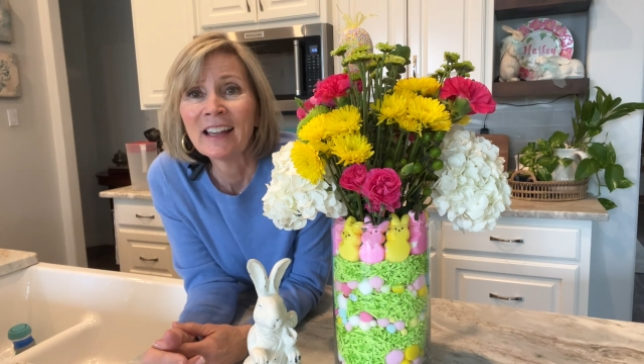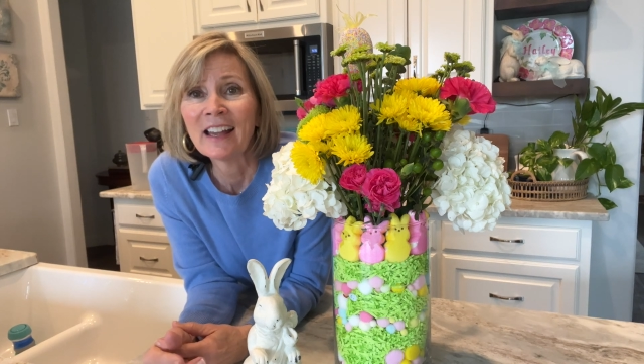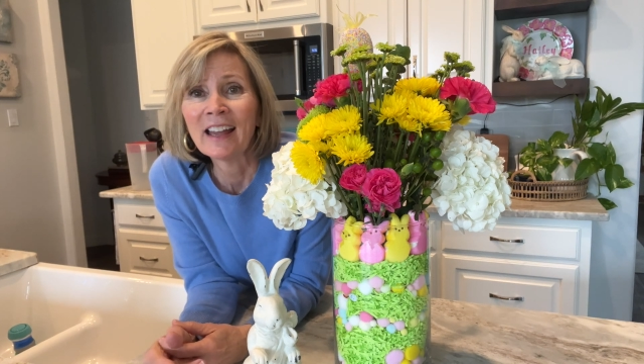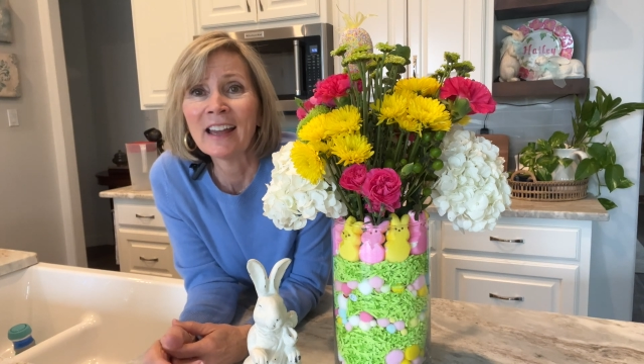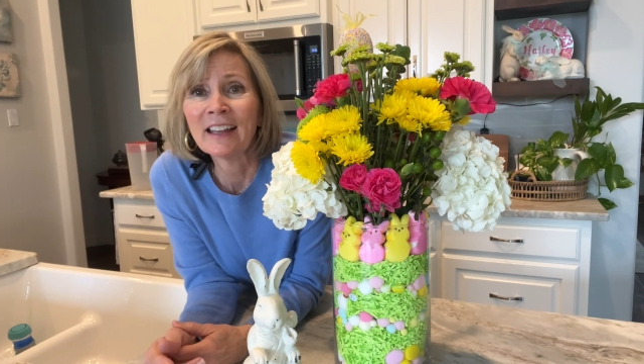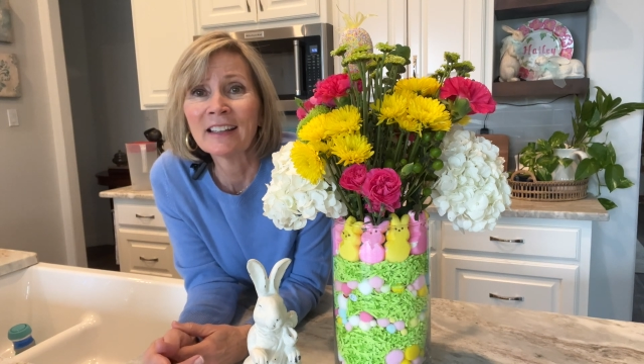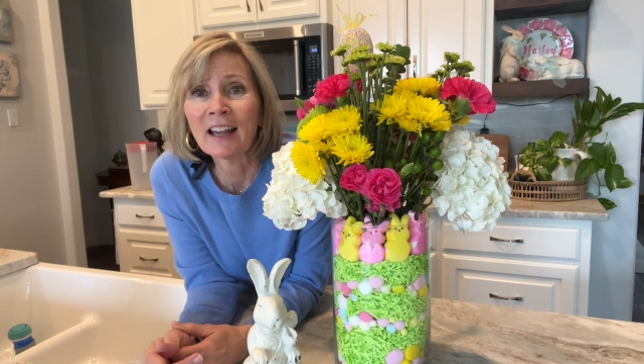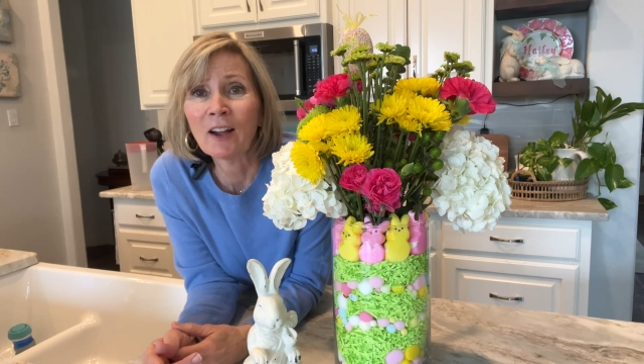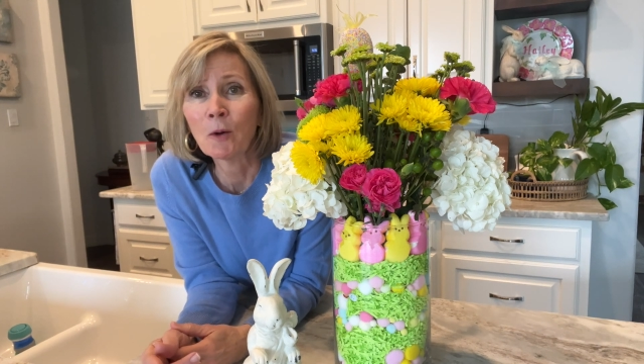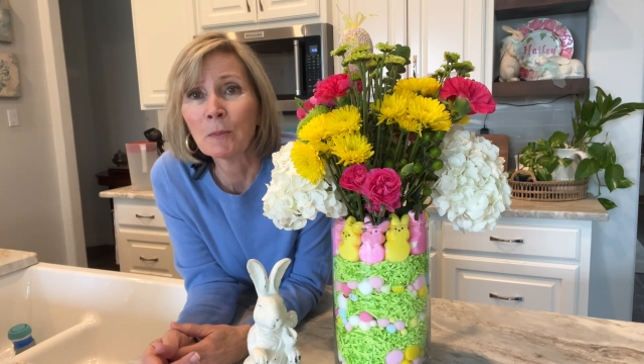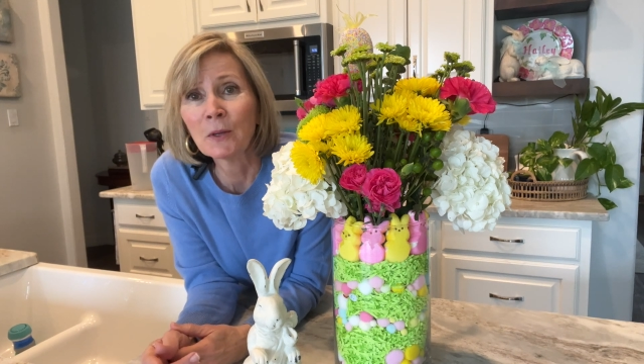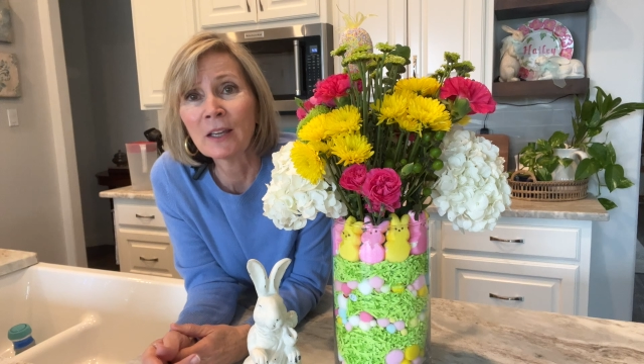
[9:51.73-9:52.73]
And I
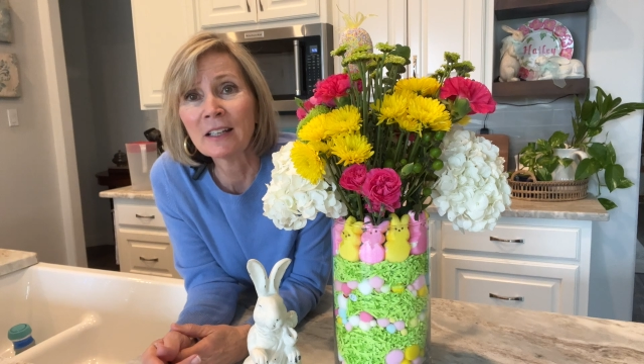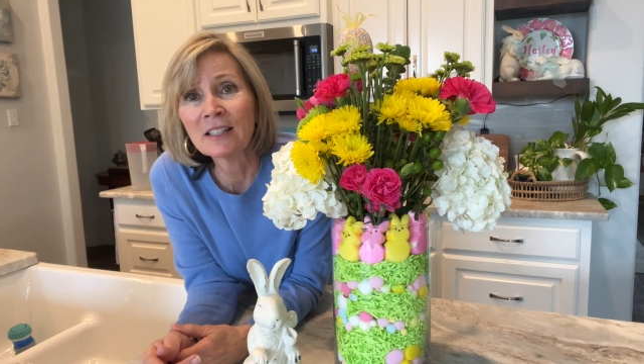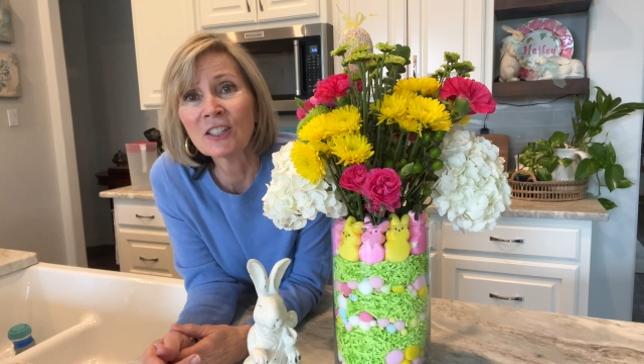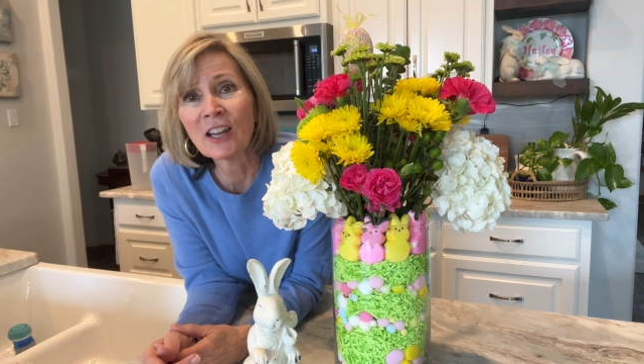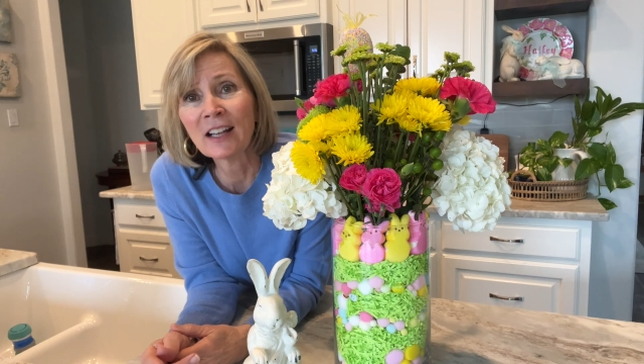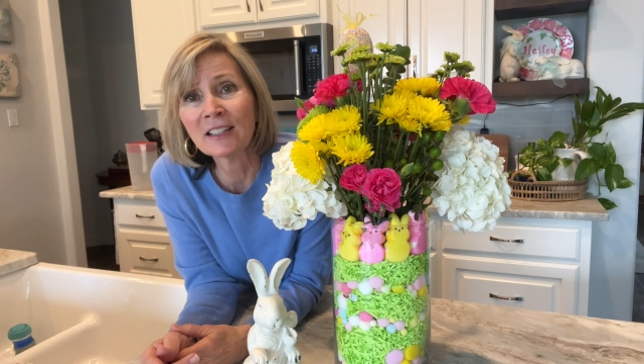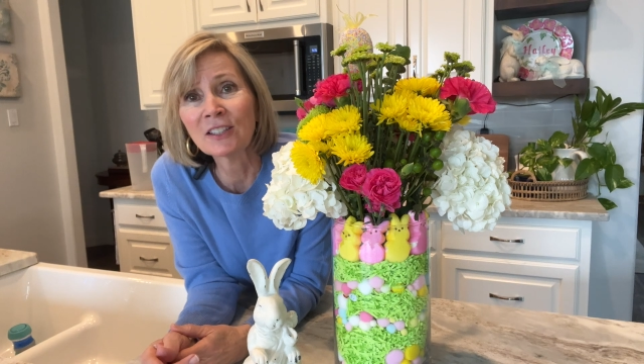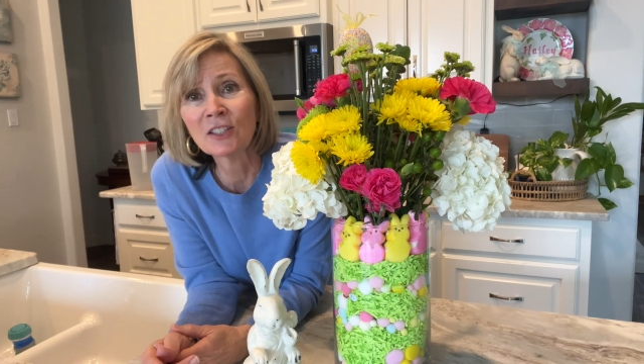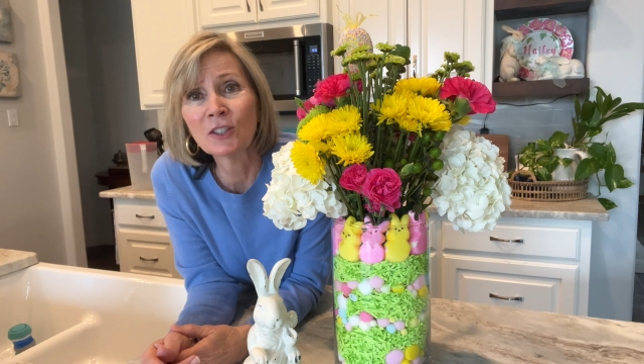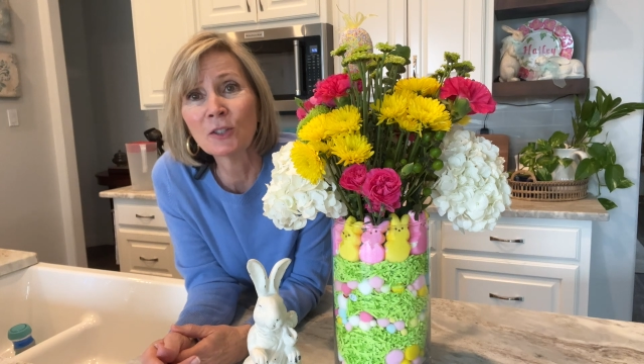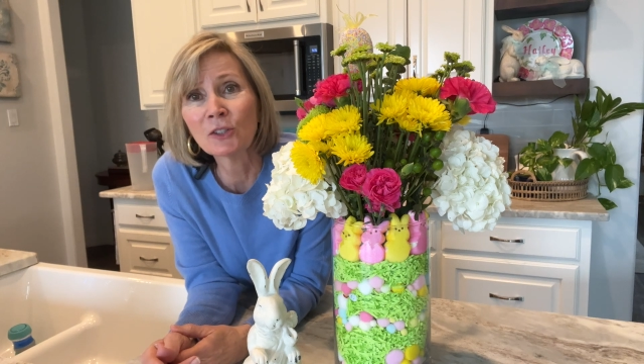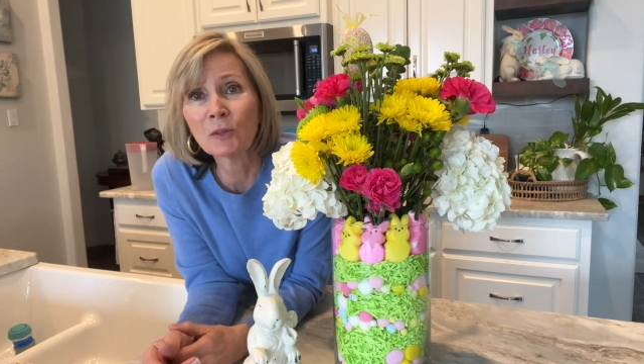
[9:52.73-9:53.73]
hope you get a chance to
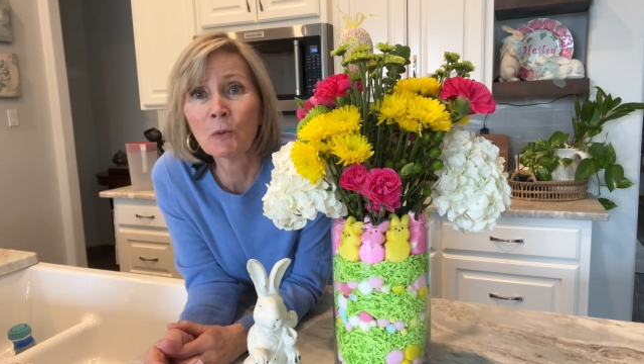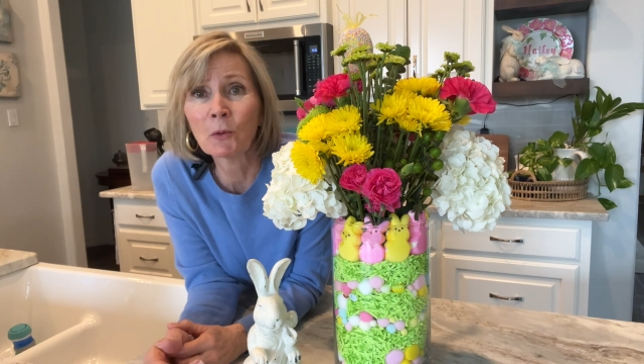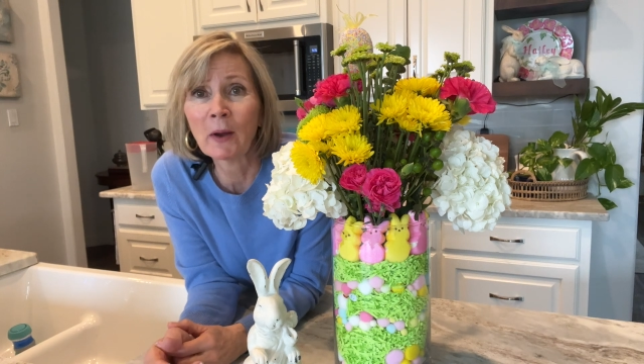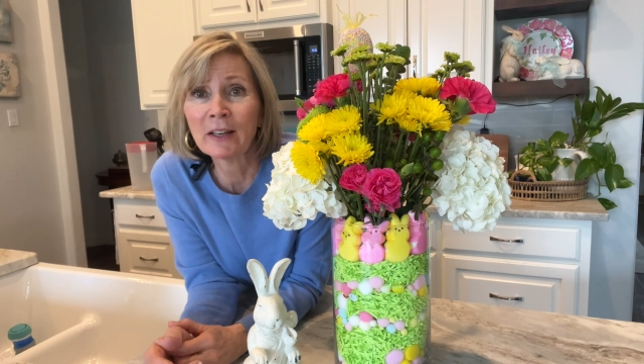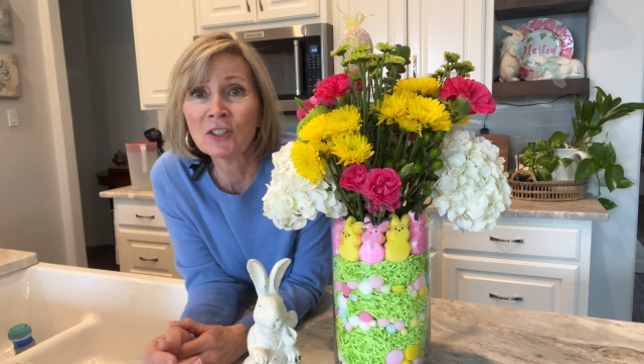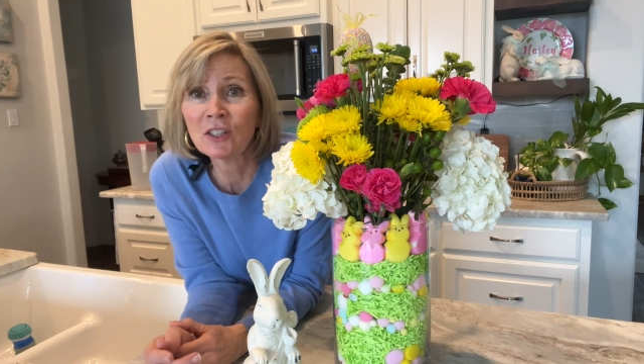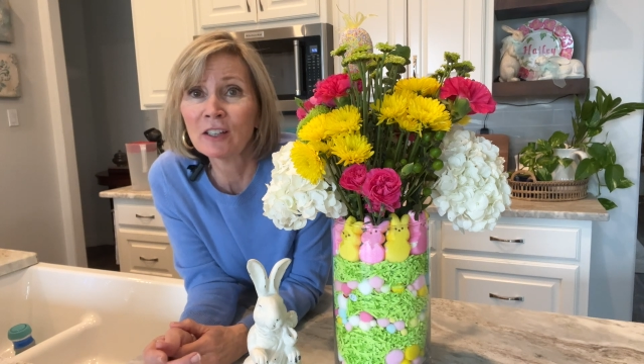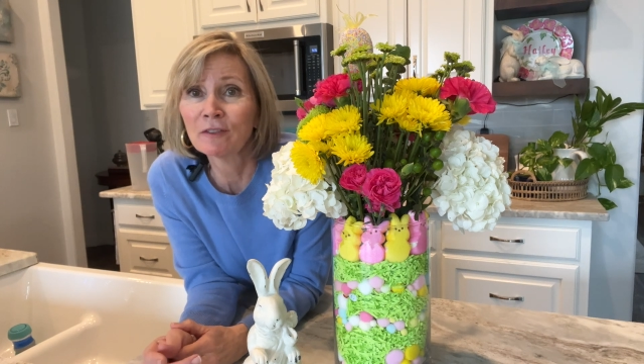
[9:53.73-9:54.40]
do some arranging